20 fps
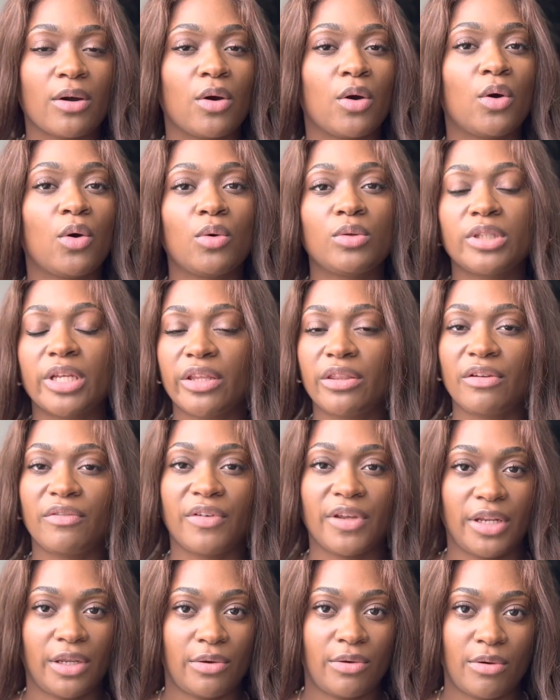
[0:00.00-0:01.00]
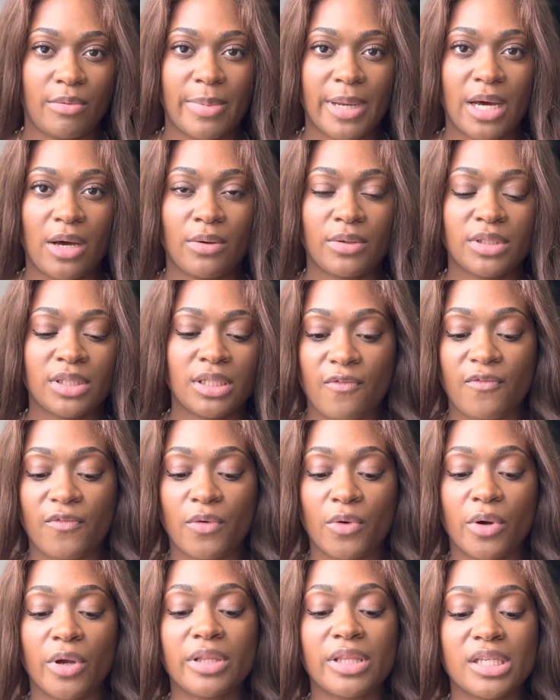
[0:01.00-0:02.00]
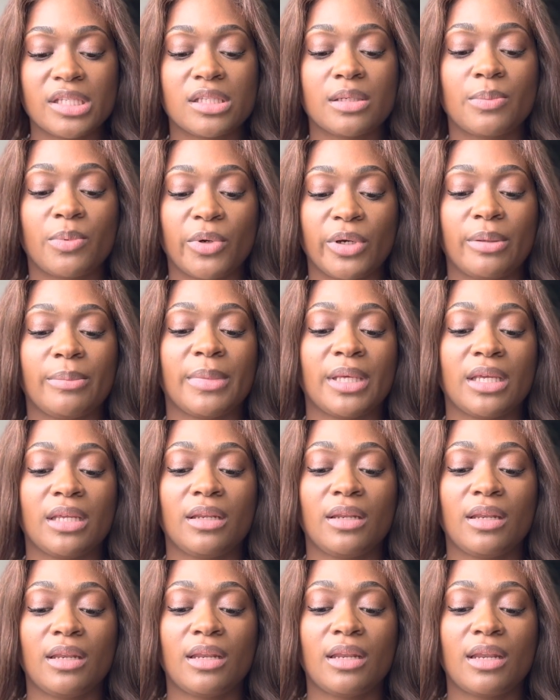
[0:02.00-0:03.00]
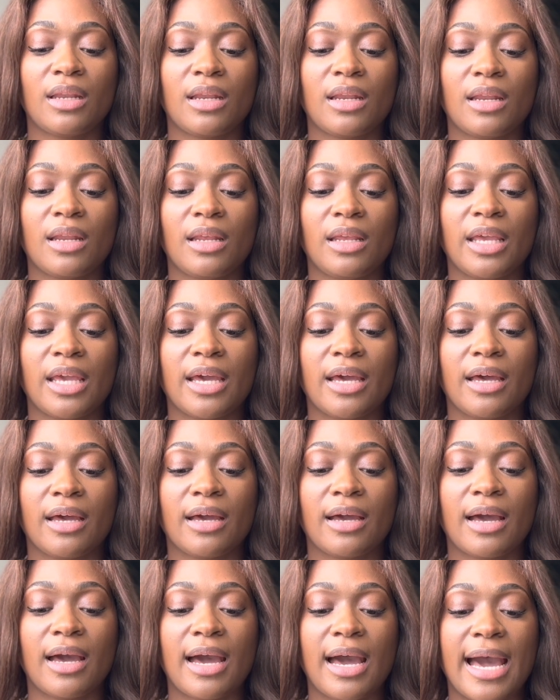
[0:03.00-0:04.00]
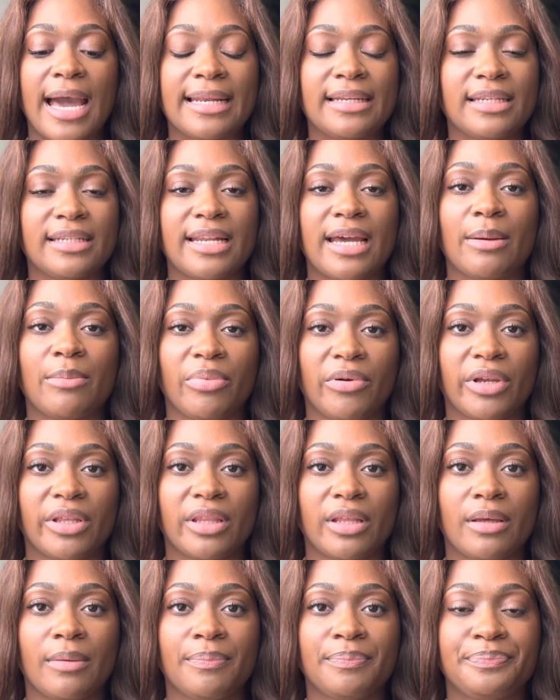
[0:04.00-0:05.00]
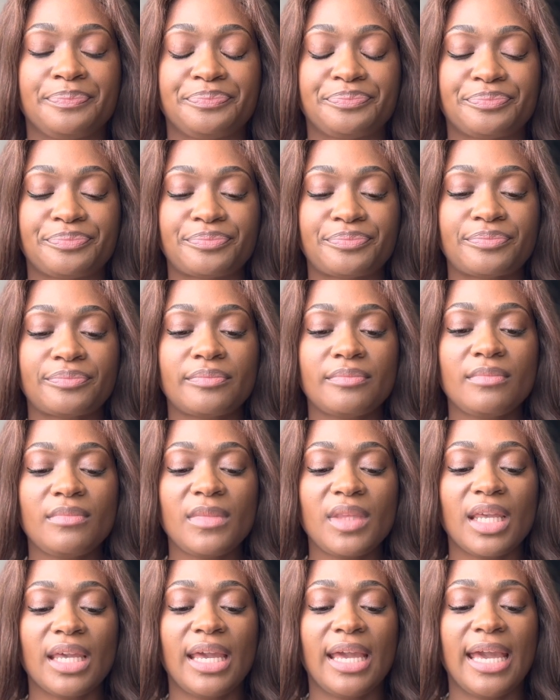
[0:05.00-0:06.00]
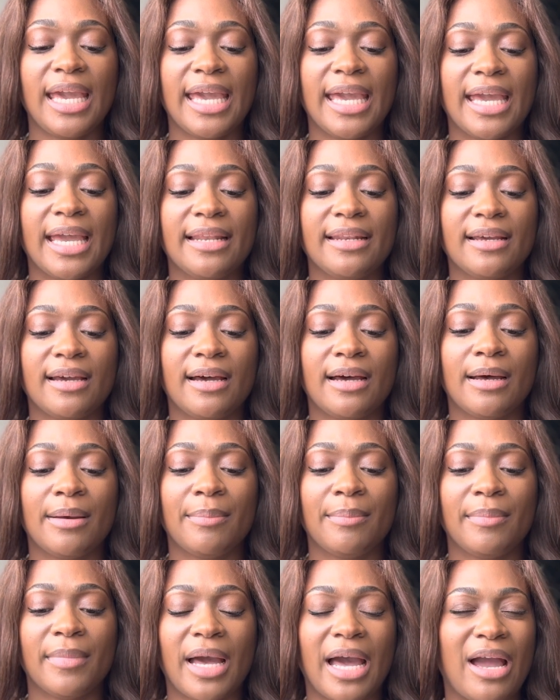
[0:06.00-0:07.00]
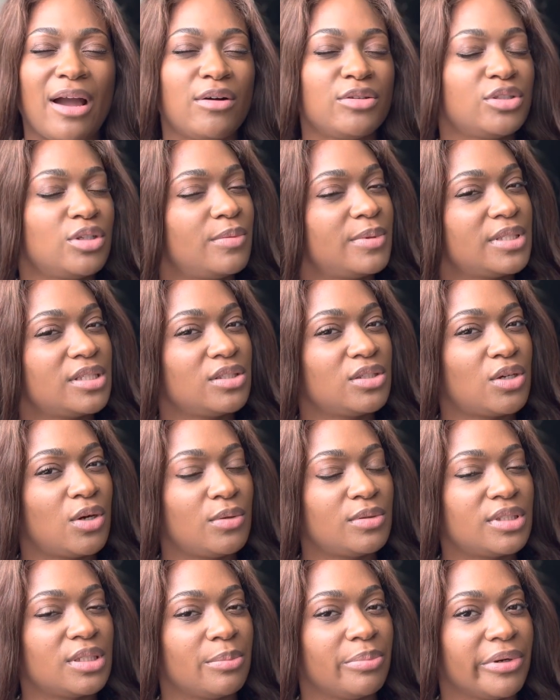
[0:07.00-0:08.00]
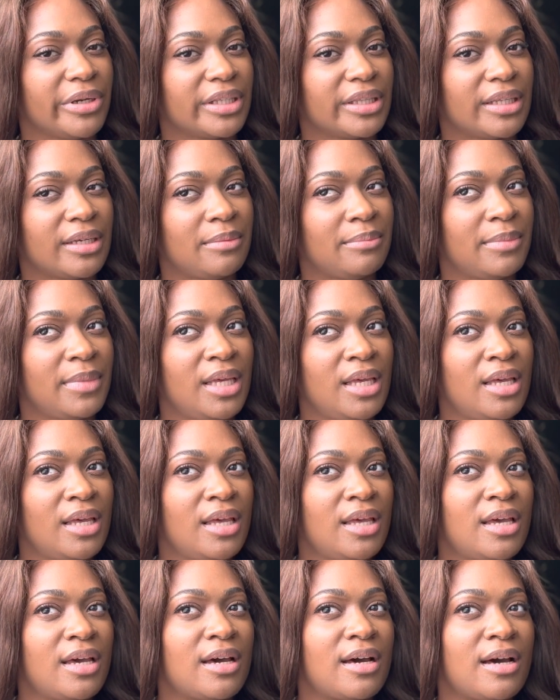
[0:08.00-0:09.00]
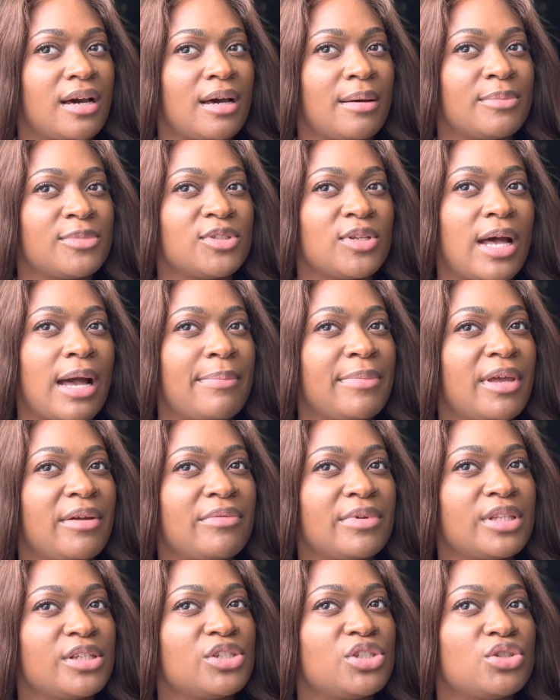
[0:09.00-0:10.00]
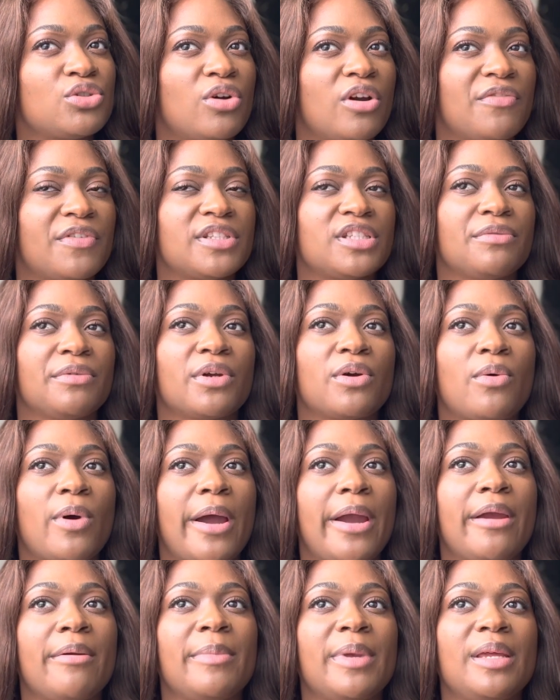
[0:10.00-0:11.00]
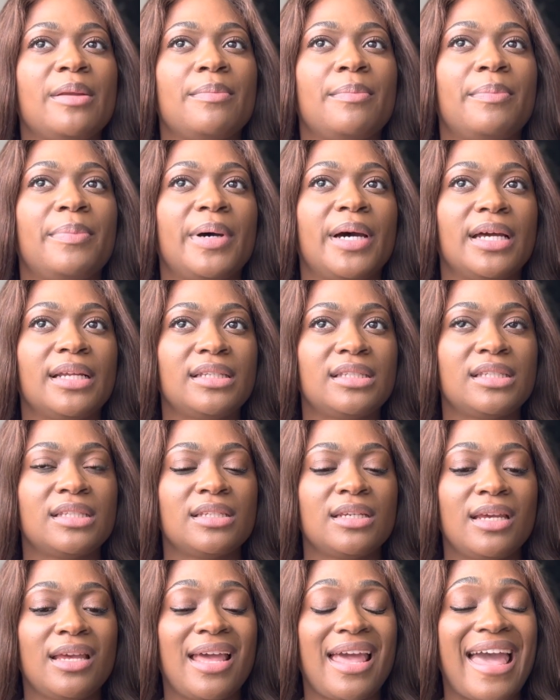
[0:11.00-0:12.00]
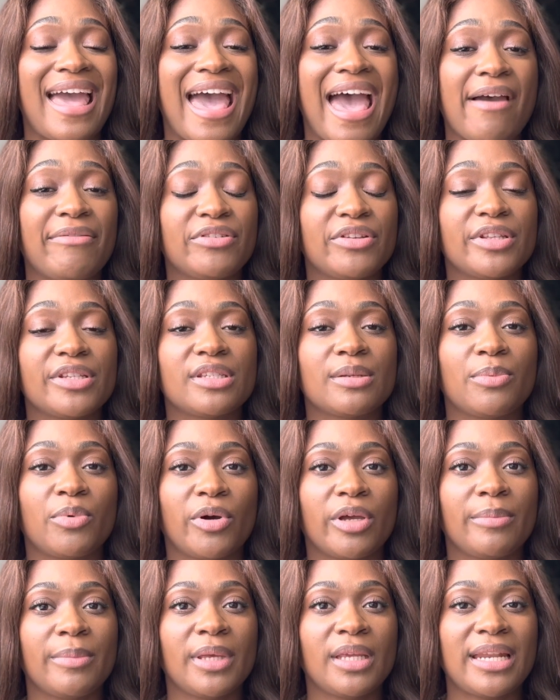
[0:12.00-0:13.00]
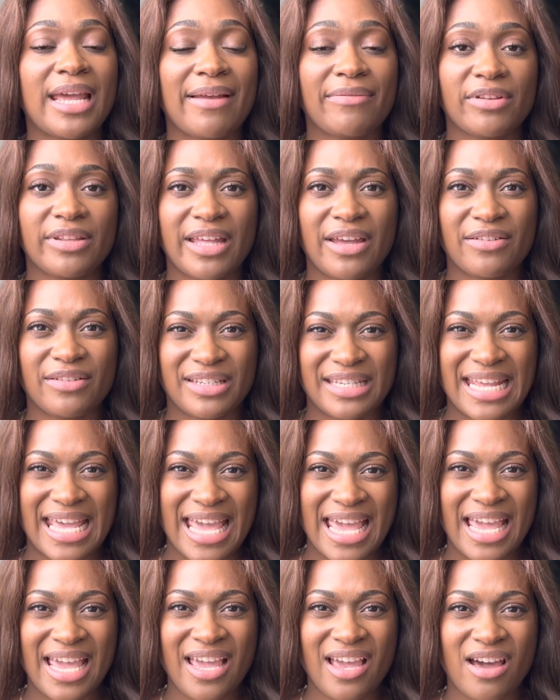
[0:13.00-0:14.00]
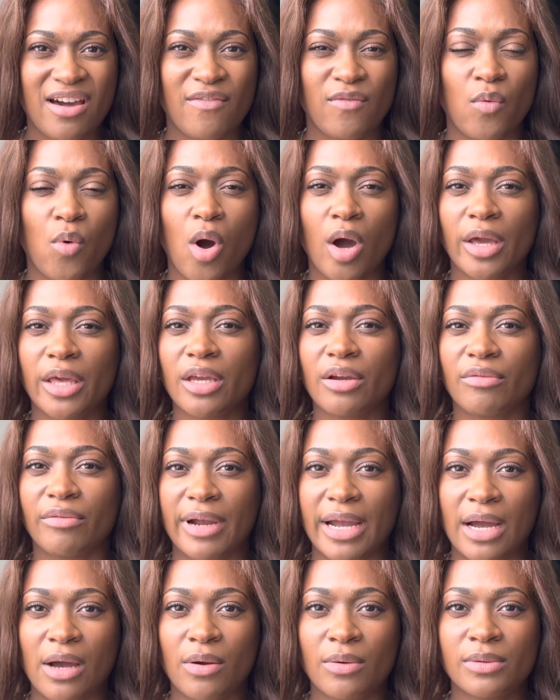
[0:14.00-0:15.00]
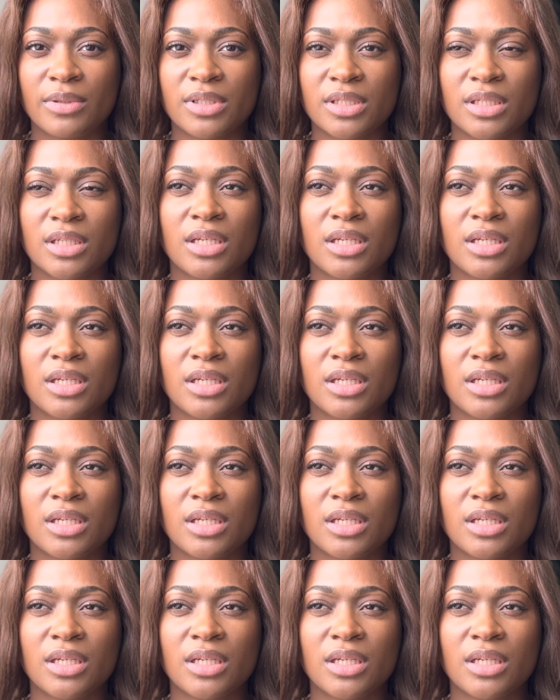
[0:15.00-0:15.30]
whole nother video about. For this appointment, yeah, I did not bring them. And I also wasn't told to bring them. So I'm not really sure if it's a requirement, but after this appointment, after that day of walking around